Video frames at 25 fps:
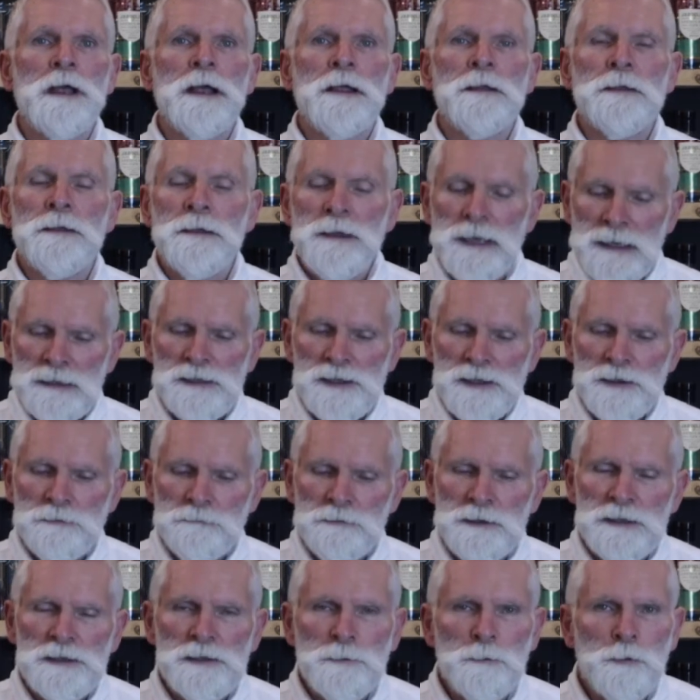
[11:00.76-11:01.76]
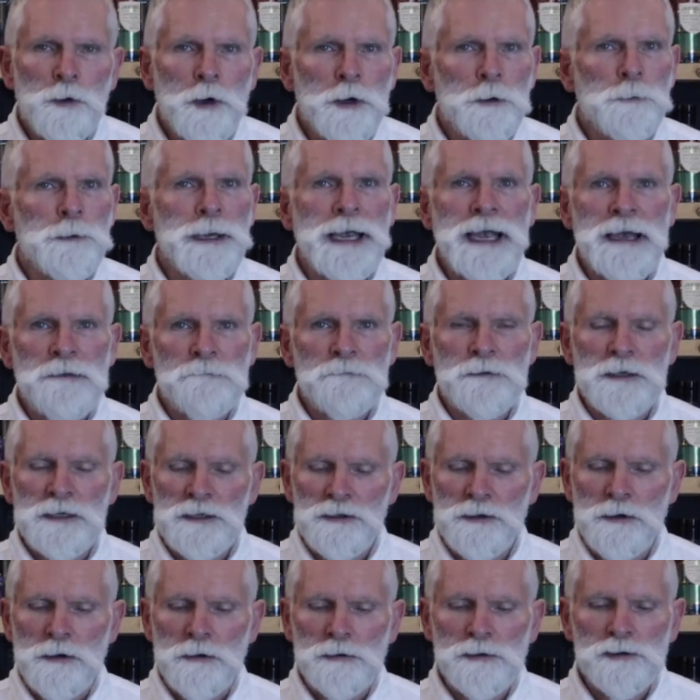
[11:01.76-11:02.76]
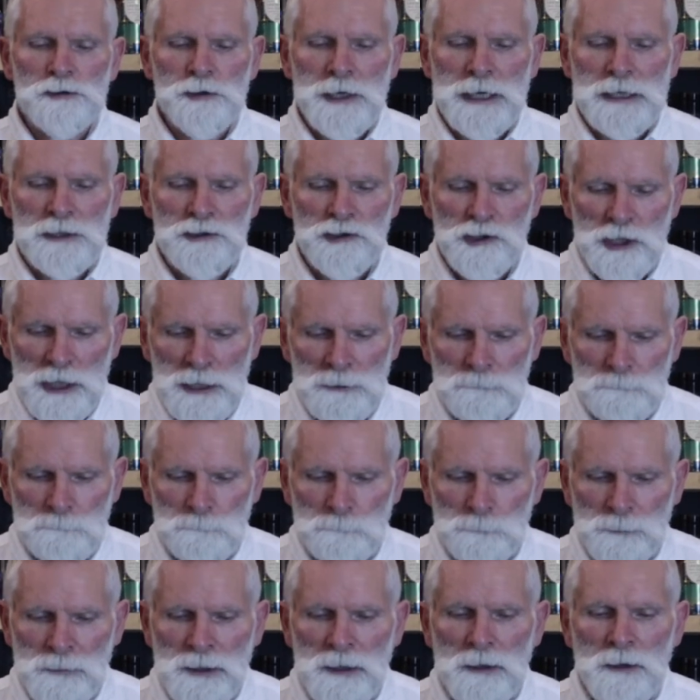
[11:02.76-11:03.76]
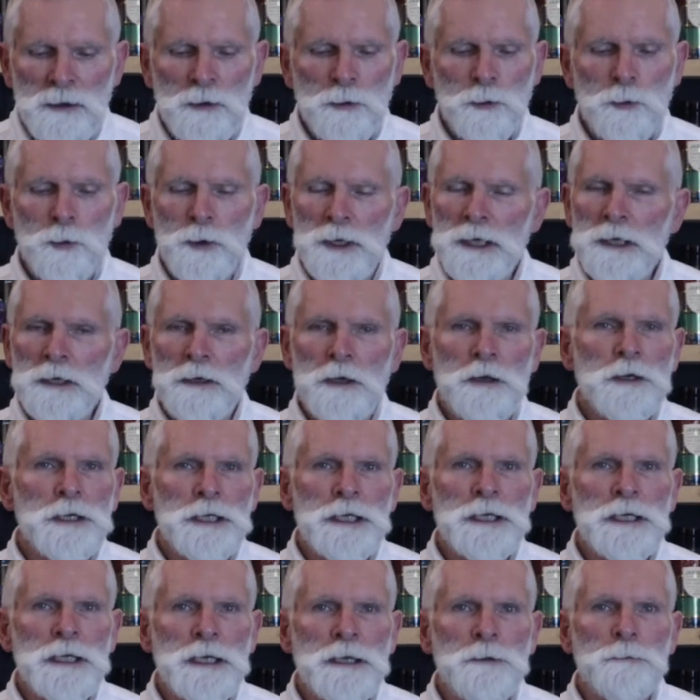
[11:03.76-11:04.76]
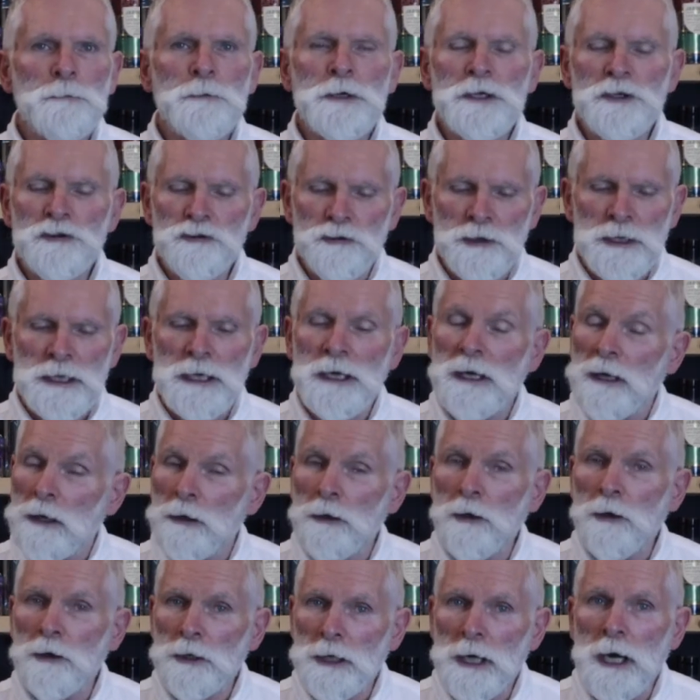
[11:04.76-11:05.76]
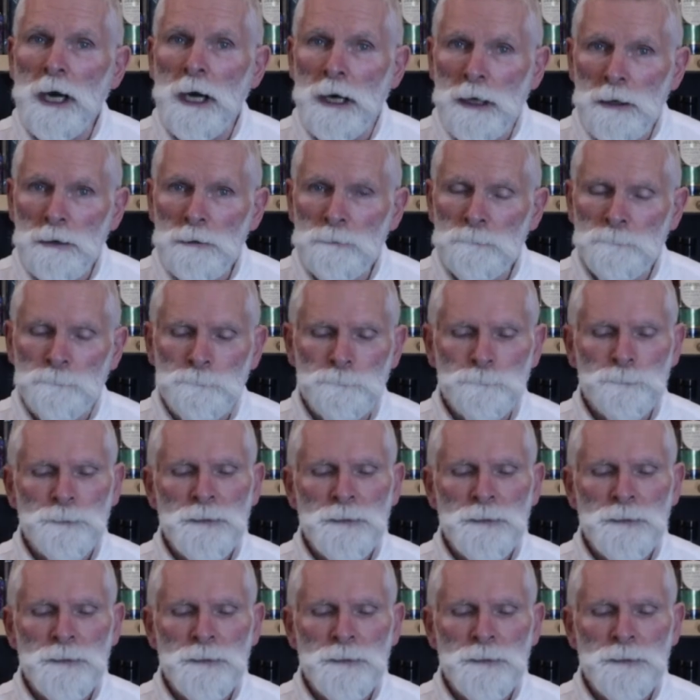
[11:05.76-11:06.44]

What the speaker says: that's the reason why we have this contract gin. We like it, we drink it a lot at home,